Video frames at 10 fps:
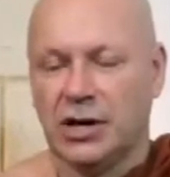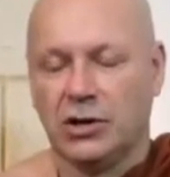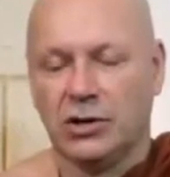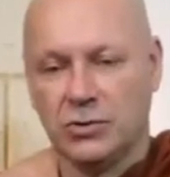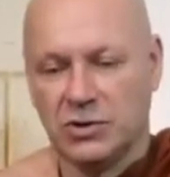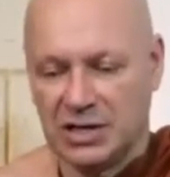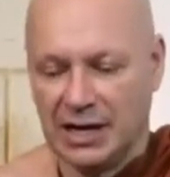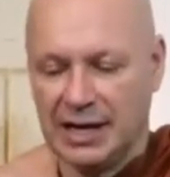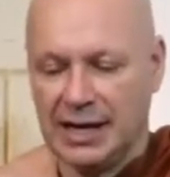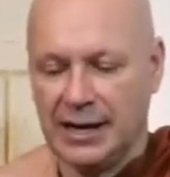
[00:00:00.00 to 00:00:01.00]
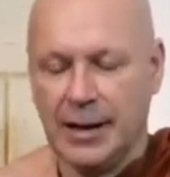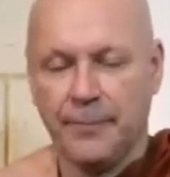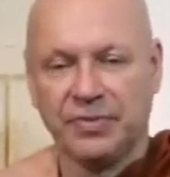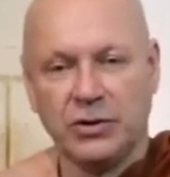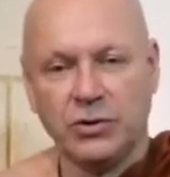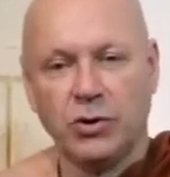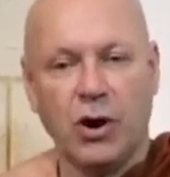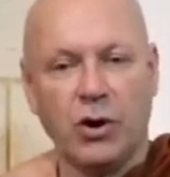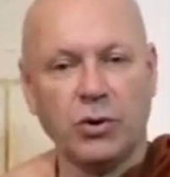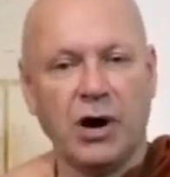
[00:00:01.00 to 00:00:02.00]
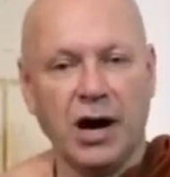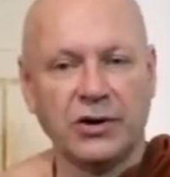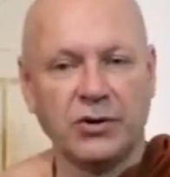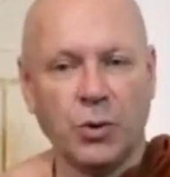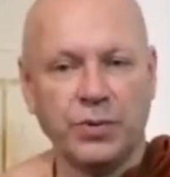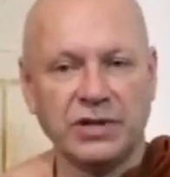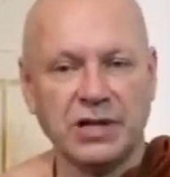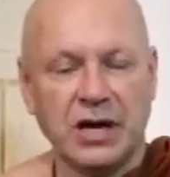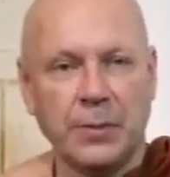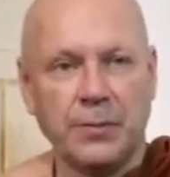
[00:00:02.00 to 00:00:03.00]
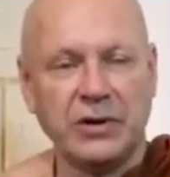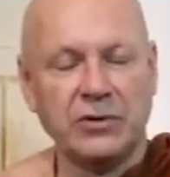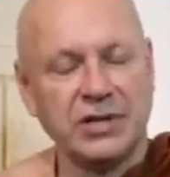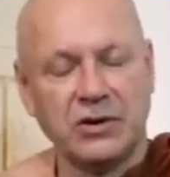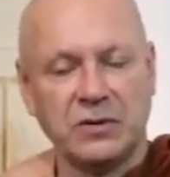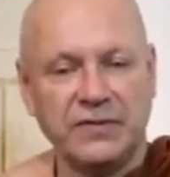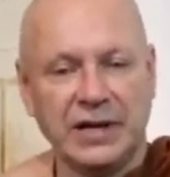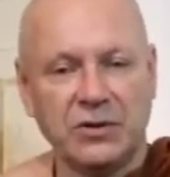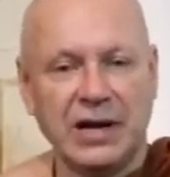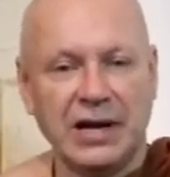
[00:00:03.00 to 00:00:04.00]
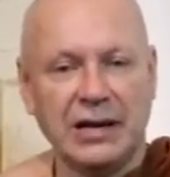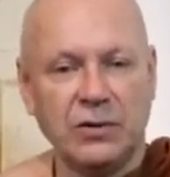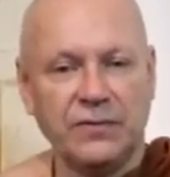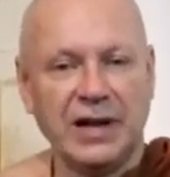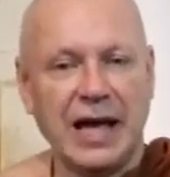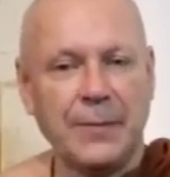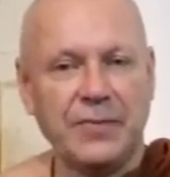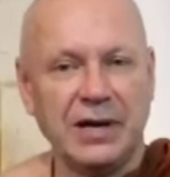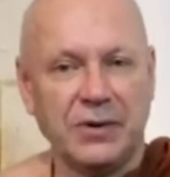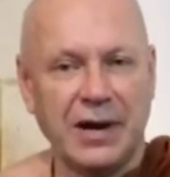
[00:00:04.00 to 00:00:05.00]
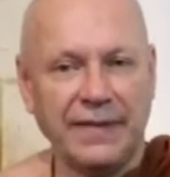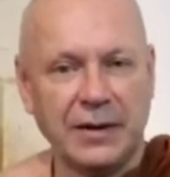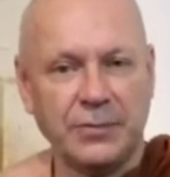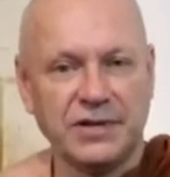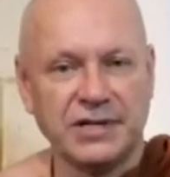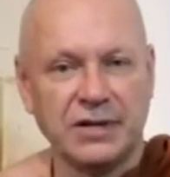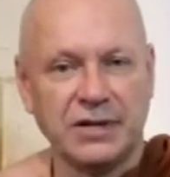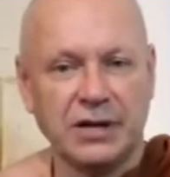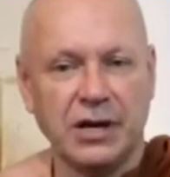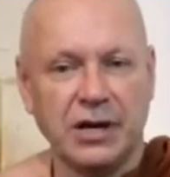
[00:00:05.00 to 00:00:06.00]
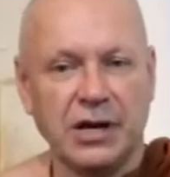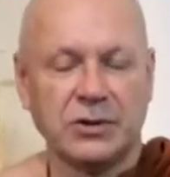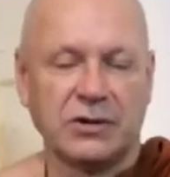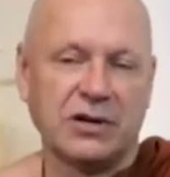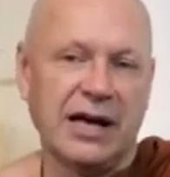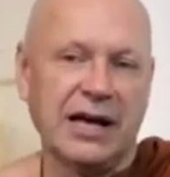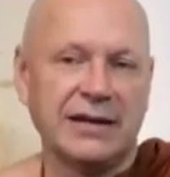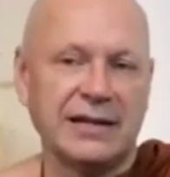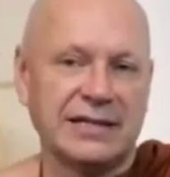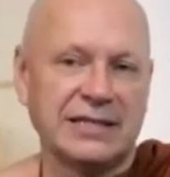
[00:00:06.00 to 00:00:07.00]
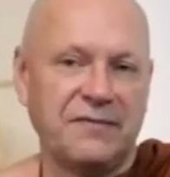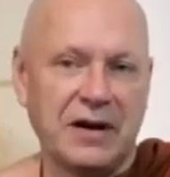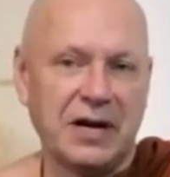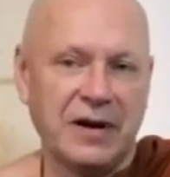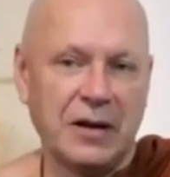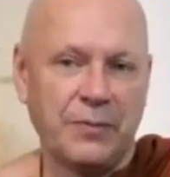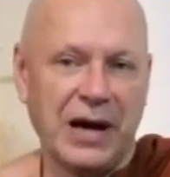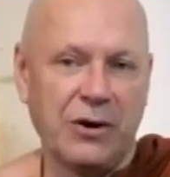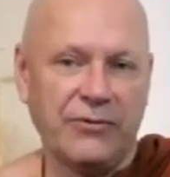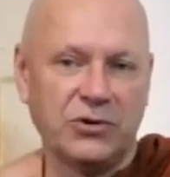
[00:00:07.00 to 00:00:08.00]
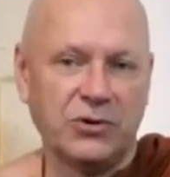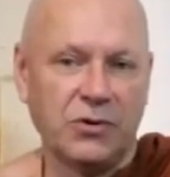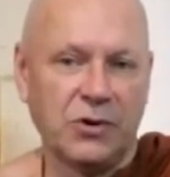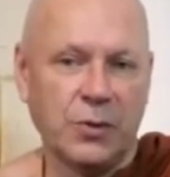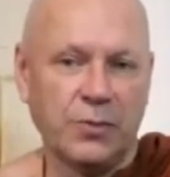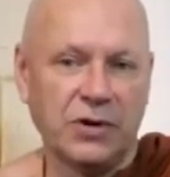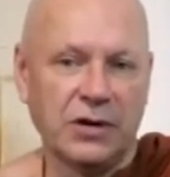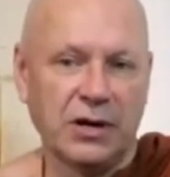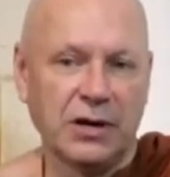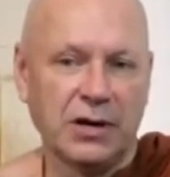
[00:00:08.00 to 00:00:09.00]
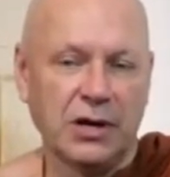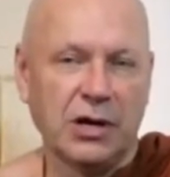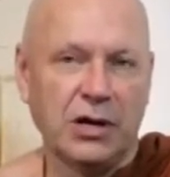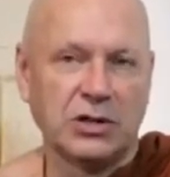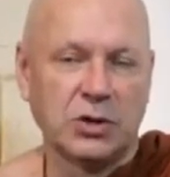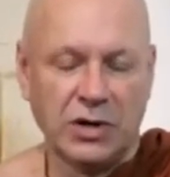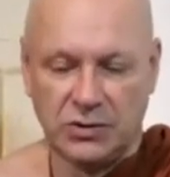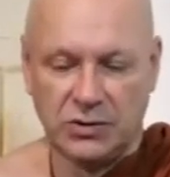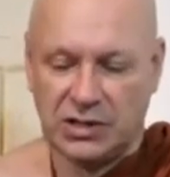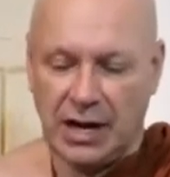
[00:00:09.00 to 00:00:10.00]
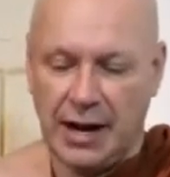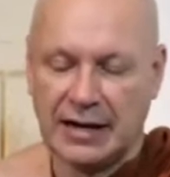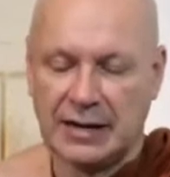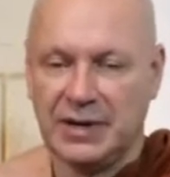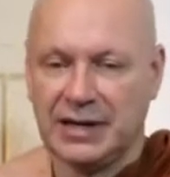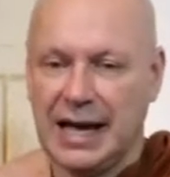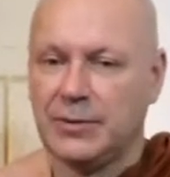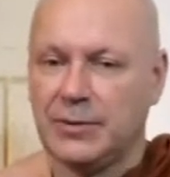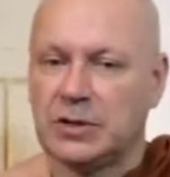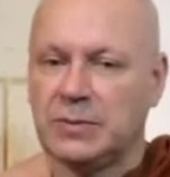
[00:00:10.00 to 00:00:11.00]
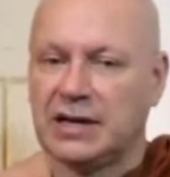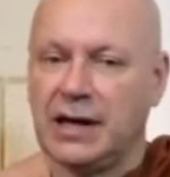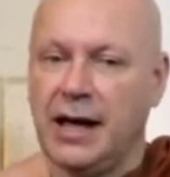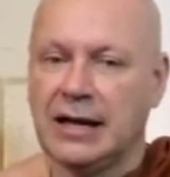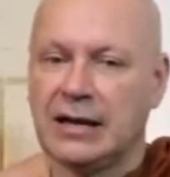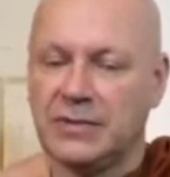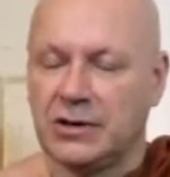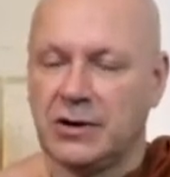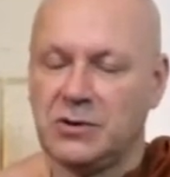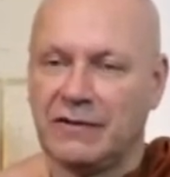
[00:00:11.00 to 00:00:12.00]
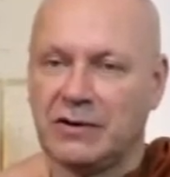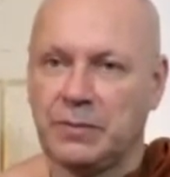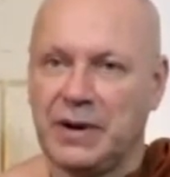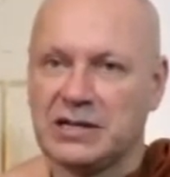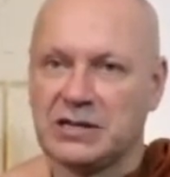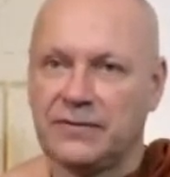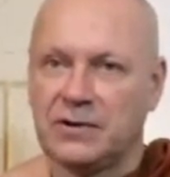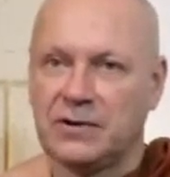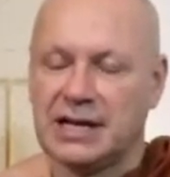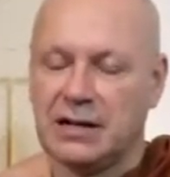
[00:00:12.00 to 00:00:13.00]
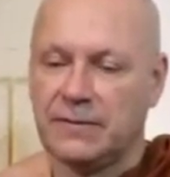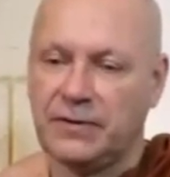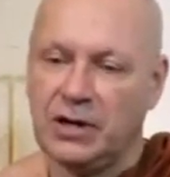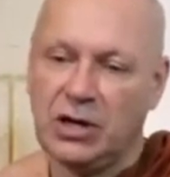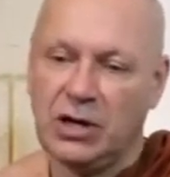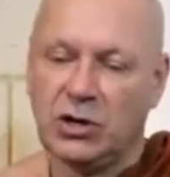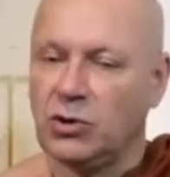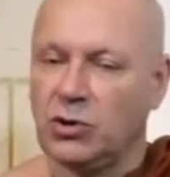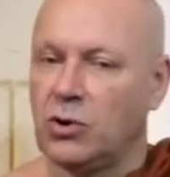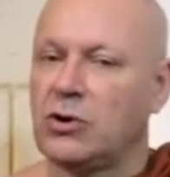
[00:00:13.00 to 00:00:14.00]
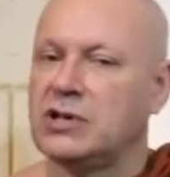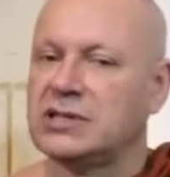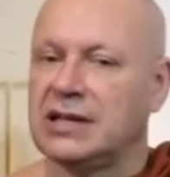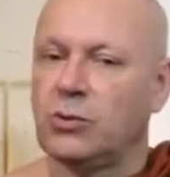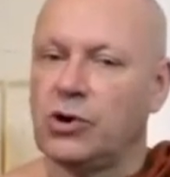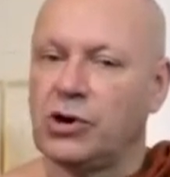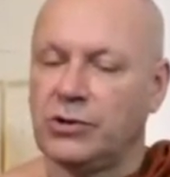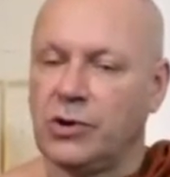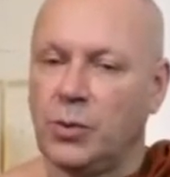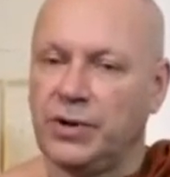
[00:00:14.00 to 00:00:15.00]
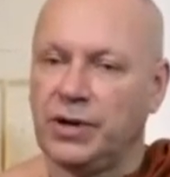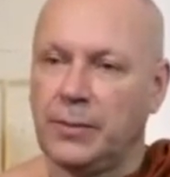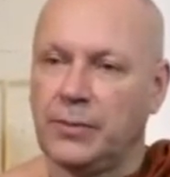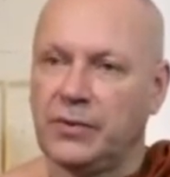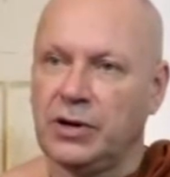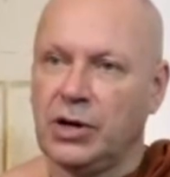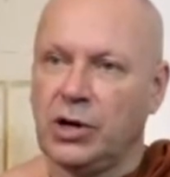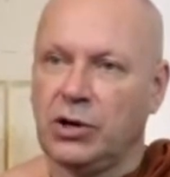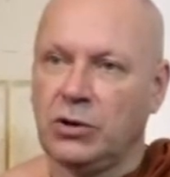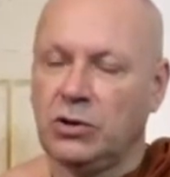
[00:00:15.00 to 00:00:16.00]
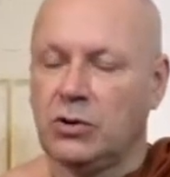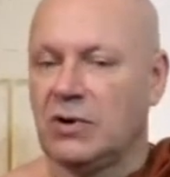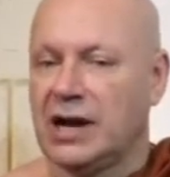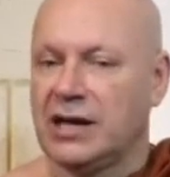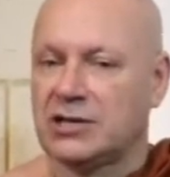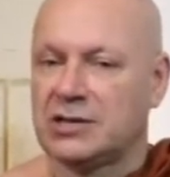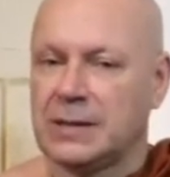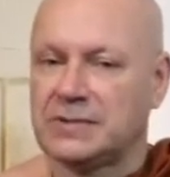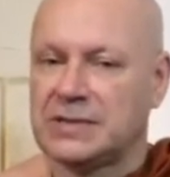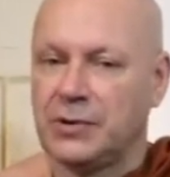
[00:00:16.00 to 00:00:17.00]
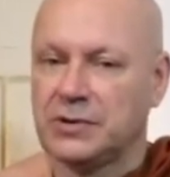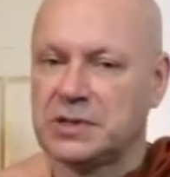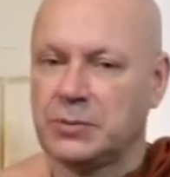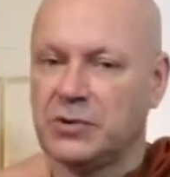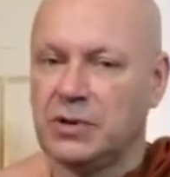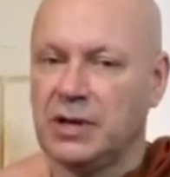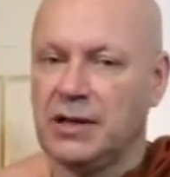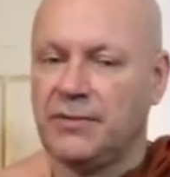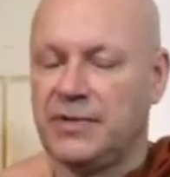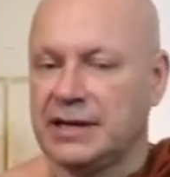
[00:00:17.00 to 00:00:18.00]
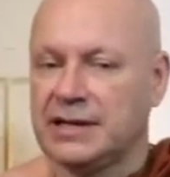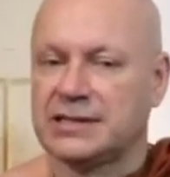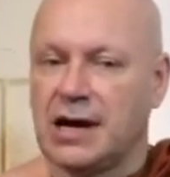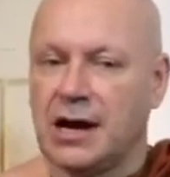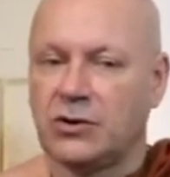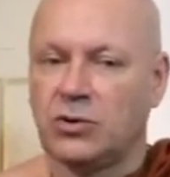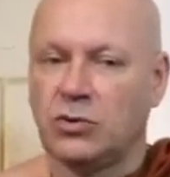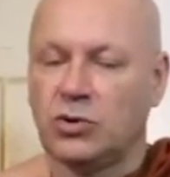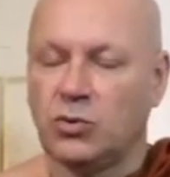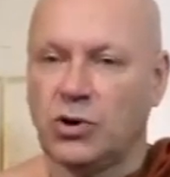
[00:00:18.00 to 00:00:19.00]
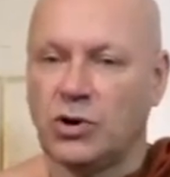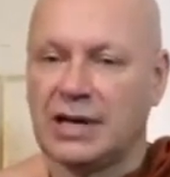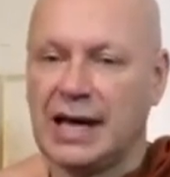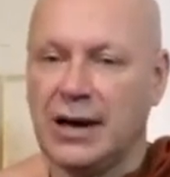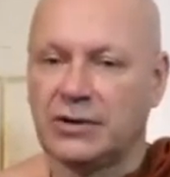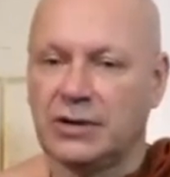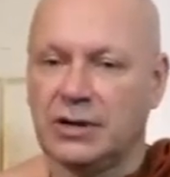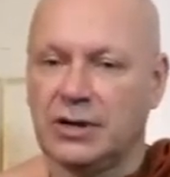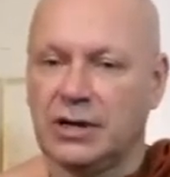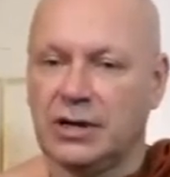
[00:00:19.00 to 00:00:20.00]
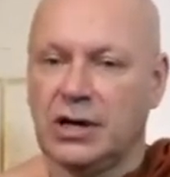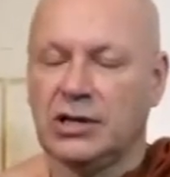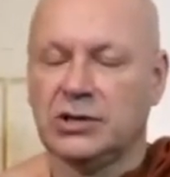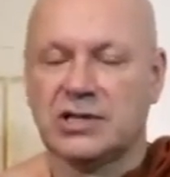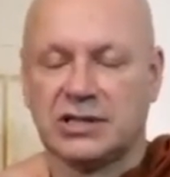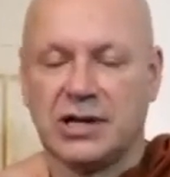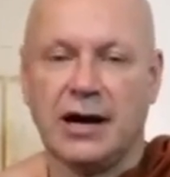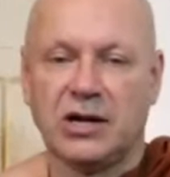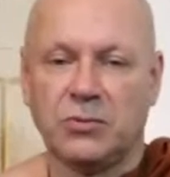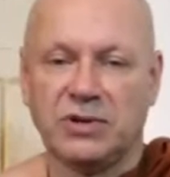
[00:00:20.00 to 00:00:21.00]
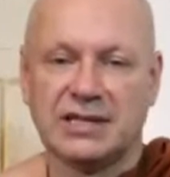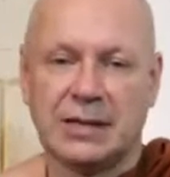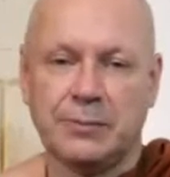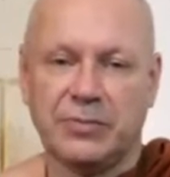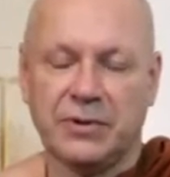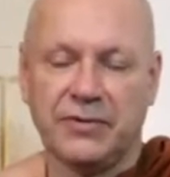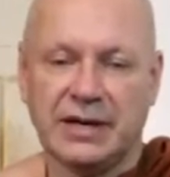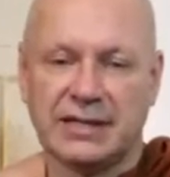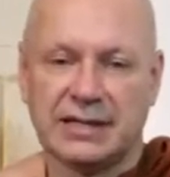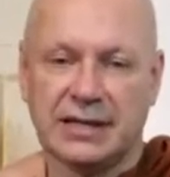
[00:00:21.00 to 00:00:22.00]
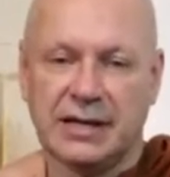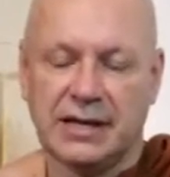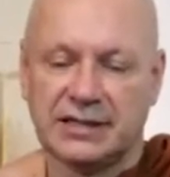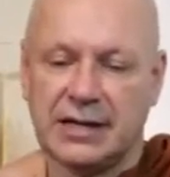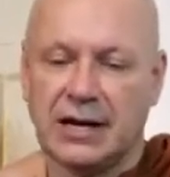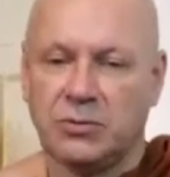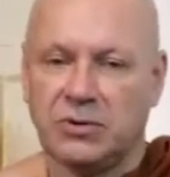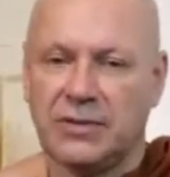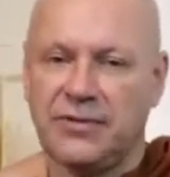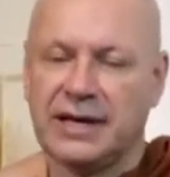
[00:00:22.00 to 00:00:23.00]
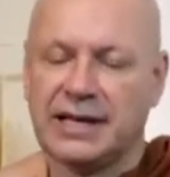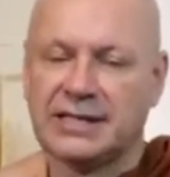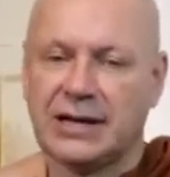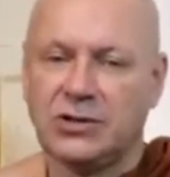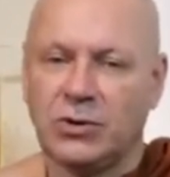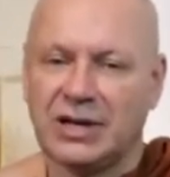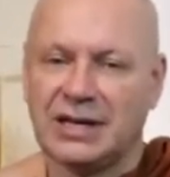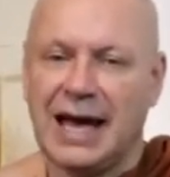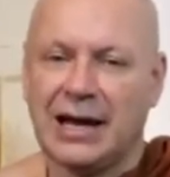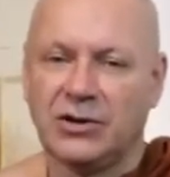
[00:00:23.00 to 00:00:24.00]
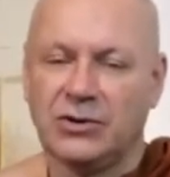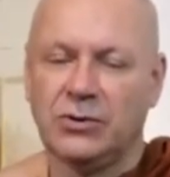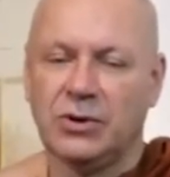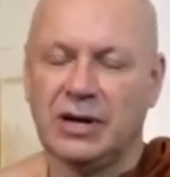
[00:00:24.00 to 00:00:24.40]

usually your heart opens up and you start to feel you feel happy around that person. So kindness is a very, very powerful door opener. So once you start being able to be kind because you have compassion for yourself, doors in the world open up, new relationships are possible, things start to work out. So start with the simple things, start with the things that you can do.